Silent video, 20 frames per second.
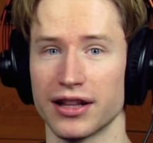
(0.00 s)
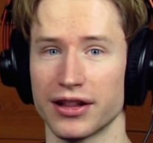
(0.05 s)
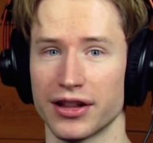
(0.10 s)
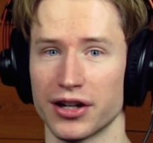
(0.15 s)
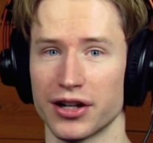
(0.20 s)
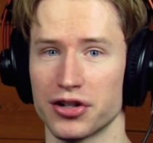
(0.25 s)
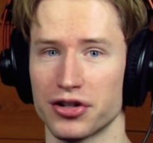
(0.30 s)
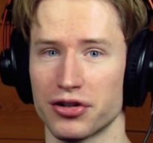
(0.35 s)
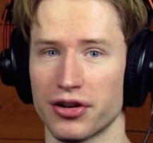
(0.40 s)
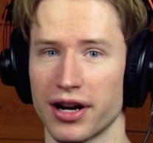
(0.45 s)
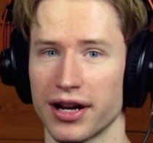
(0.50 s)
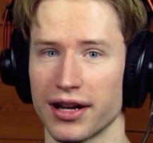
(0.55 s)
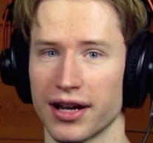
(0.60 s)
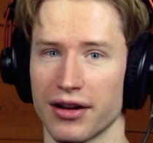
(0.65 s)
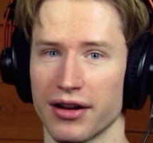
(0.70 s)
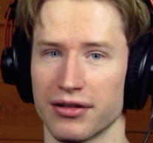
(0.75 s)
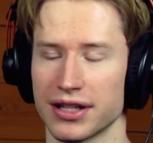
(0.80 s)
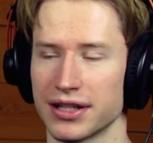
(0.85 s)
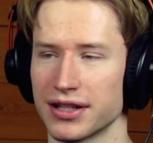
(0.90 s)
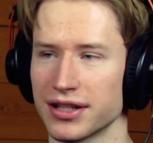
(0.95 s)
that they're trying
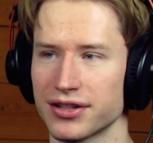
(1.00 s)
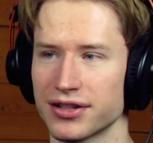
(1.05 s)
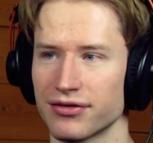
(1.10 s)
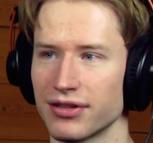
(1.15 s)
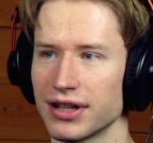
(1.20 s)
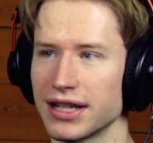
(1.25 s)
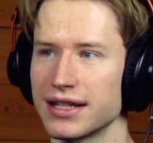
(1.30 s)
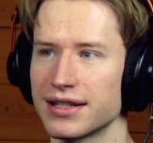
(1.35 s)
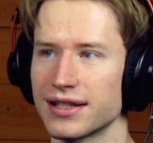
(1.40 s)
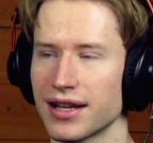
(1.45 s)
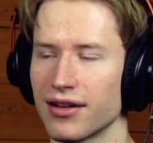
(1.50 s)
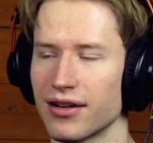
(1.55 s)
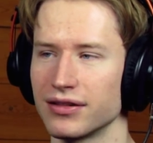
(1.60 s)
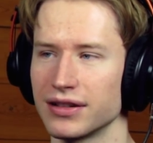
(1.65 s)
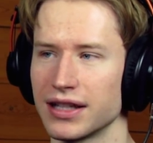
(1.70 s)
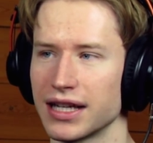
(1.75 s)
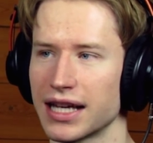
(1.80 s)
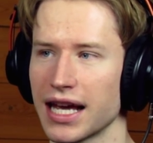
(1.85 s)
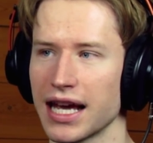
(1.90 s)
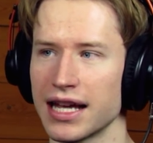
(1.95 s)
out. It doesn't really sound
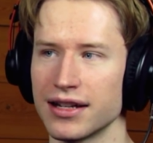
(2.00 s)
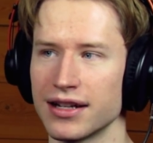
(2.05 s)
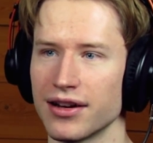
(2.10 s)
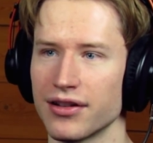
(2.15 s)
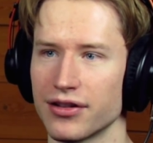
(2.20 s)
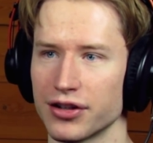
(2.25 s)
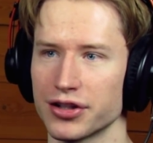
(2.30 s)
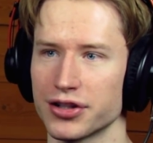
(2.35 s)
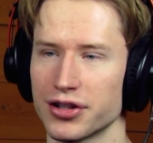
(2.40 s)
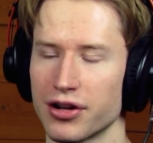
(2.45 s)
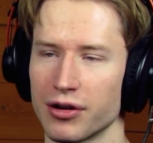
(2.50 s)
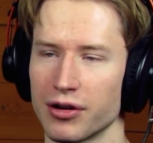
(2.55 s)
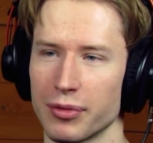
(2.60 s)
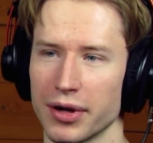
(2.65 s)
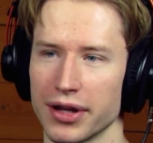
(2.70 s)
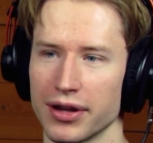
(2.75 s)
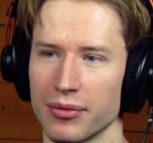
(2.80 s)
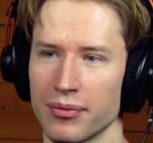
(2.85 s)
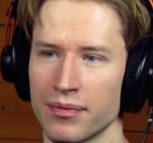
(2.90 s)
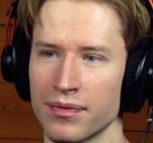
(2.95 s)
like any other song
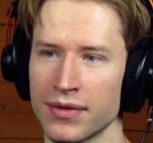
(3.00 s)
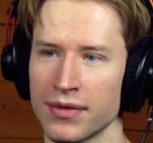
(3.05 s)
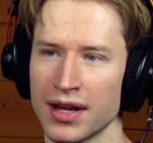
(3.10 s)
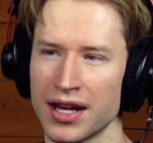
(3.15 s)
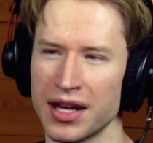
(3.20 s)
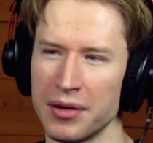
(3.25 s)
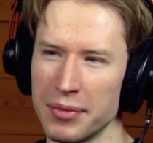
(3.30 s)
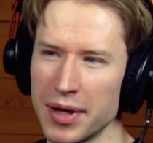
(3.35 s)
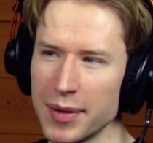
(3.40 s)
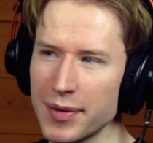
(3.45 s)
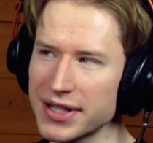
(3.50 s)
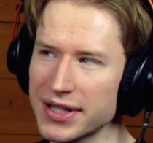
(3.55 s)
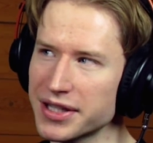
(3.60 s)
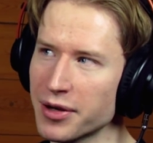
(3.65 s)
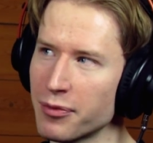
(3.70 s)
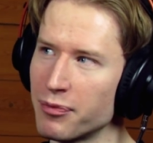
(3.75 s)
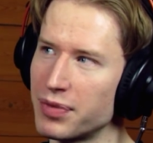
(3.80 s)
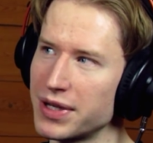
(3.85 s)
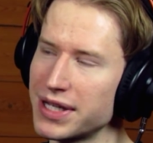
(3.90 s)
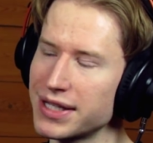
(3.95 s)
by them. Maybe
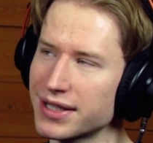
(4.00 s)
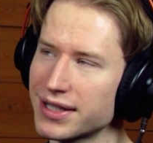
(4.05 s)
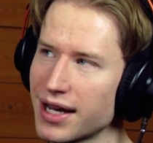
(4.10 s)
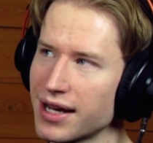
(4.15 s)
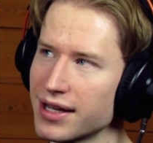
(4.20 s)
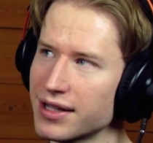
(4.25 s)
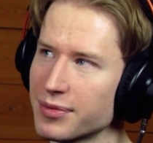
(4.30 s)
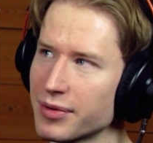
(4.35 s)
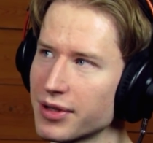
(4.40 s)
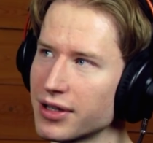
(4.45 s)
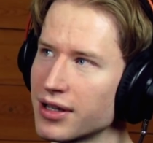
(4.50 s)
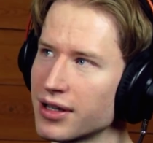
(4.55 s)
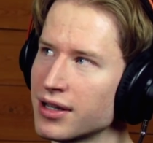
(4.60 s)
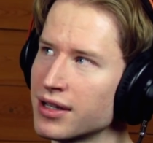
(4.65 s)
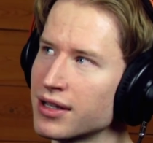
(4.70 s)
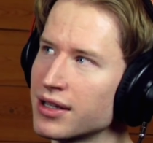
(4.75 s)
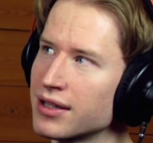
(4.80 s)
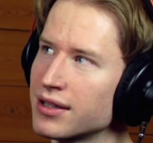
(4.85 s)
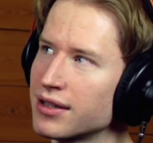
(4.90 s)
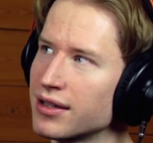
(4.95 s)
some B-sides, but
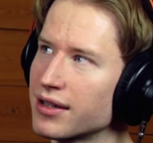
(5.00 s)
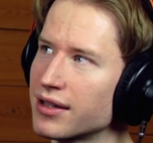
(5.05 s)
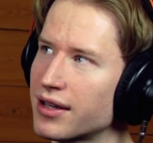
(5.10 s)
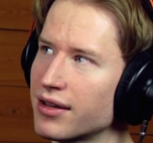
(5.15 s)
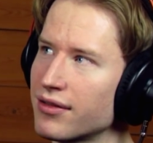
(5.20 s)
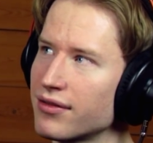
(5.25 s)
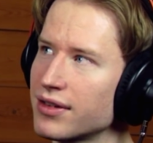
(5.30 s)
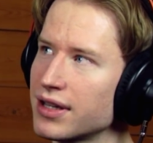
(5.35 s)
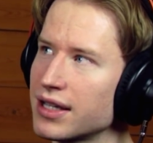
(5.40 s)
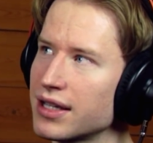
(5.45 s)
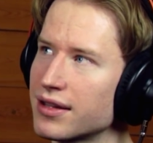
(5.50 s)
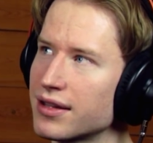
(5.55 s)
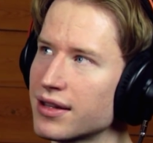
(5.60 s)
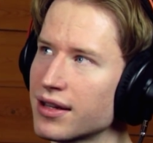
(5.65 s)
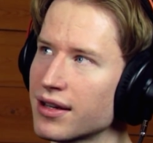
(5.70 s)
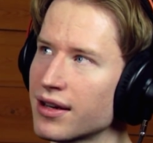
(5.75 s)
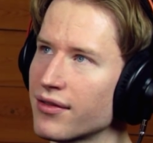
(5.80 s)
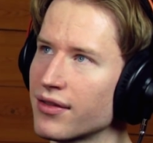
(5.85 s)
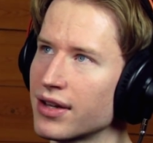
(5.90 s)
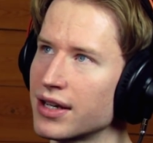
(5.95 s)
can't really
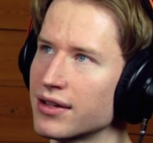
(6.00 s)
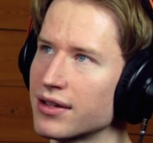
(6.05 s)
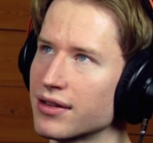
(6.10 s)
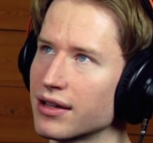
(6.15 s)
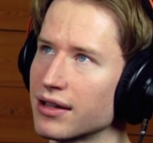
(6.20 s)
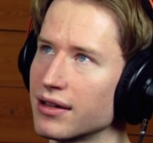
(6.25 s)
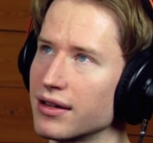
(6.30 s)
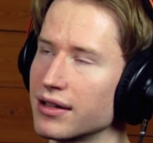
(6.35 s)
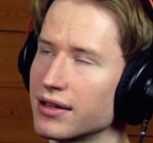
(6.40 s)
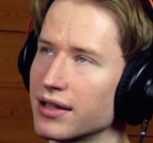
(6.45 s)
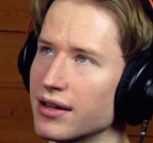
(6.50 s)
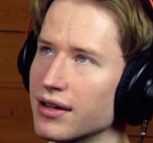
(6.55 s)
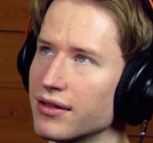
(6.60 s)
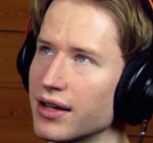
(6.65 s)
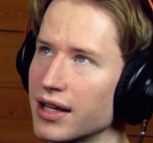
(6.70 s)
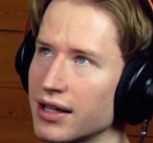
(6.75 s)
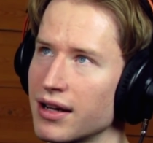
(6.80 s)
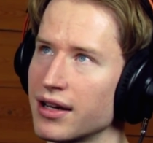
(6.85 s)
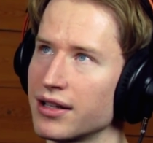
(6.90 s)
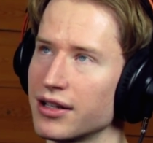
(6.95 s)
think of anything right now.
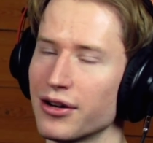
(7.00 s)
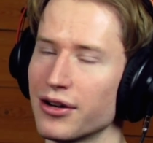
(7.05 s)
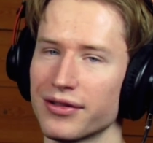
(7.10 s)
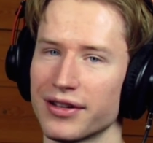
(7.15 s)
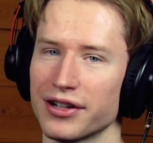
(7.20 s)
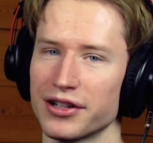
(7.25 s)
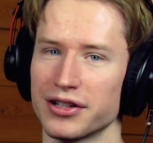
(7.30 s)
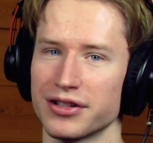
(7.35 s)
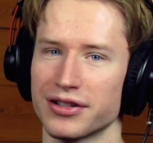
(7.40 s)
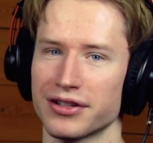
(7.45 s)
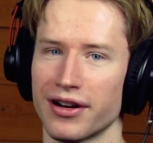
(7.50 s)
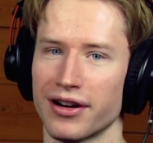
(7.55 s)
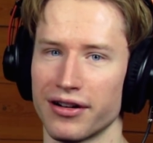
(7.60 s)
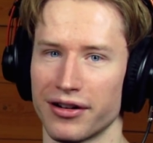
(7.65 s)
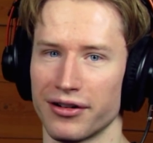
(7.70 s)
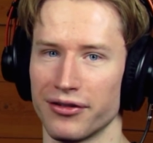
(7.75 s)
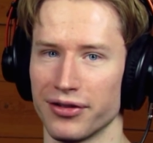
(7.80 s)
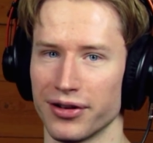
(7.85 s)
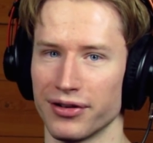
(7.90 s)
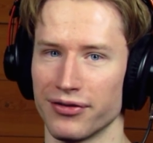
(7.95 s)
And I know their
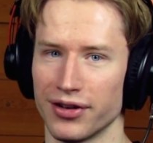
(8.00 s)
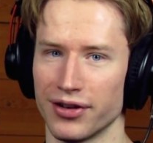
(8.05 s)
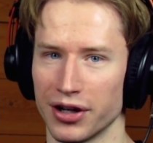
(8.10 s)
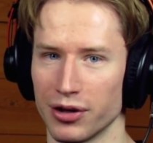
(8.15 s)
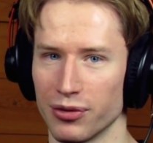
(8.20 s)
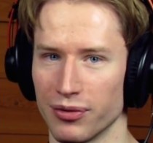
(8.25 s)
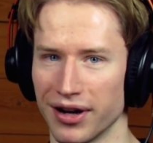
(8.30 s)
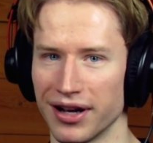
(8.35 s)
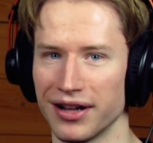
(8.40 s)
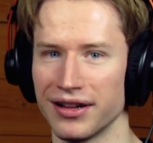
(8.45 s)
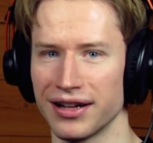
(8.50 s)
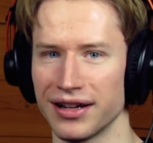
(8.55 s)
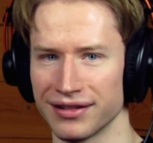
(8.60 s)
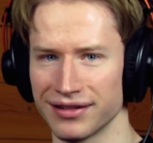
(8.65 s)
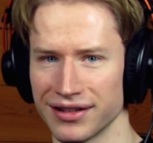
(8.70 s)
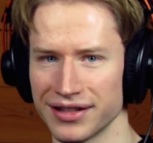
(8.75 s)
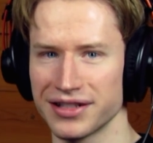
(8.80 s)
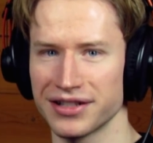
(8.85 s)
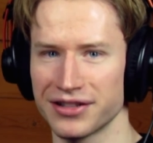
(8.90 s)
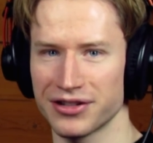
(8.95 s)
discography very well. I
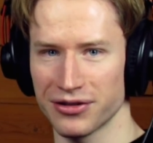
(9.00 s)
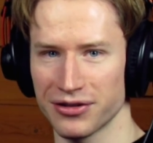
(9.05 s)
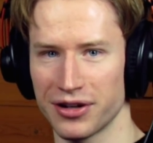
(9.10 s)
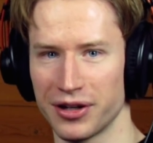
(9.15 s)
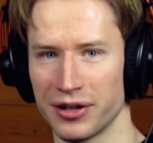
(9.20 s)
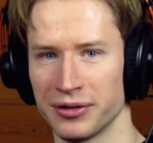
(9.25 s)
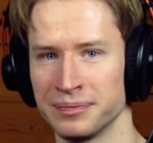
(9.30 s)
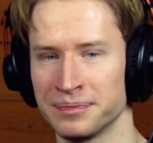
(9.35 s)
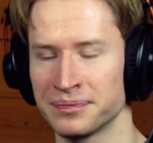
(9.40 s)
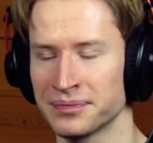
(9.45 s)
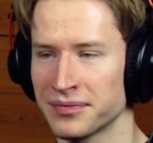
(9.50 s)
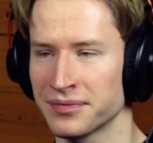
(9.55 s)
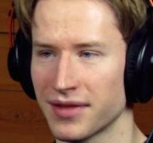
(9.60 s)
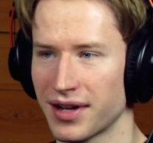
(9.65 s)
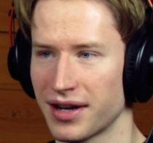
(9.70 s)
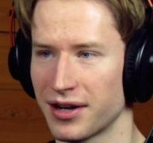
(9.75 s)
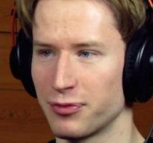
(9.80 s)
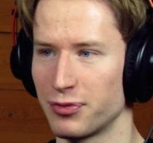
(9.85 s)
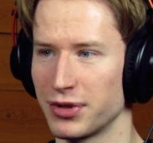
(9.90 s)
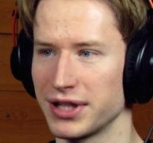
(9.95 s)
listen to their
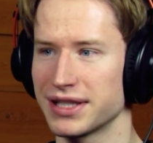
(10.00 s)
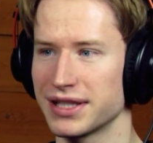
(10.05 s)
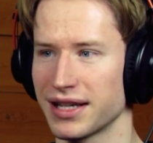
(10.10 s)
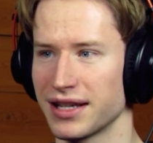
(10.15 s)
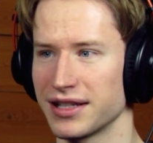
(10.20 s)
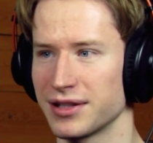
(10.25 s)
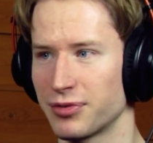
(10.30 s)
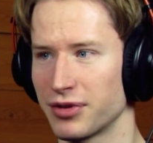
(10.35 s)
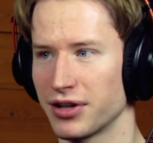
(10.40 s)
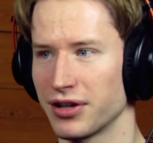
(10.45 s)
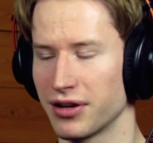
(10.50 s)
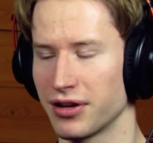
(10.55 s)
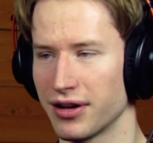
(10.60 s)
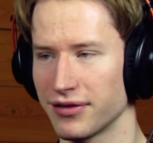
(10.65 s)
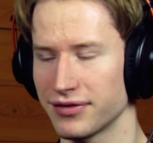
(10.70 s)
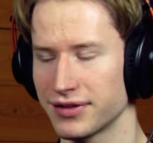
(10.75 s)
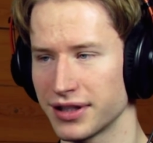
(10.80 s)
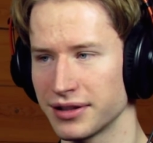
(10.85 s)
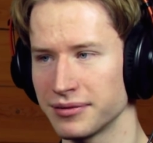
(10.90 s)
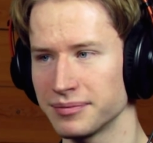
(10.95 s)
uh, B sides pretty
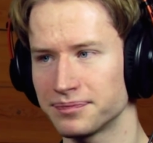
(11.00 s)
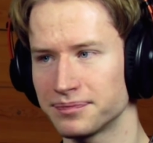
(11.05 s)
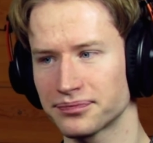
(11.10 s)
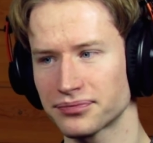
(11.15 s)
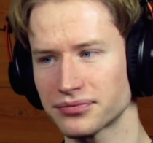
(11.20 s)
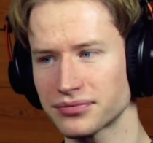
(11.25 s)
often.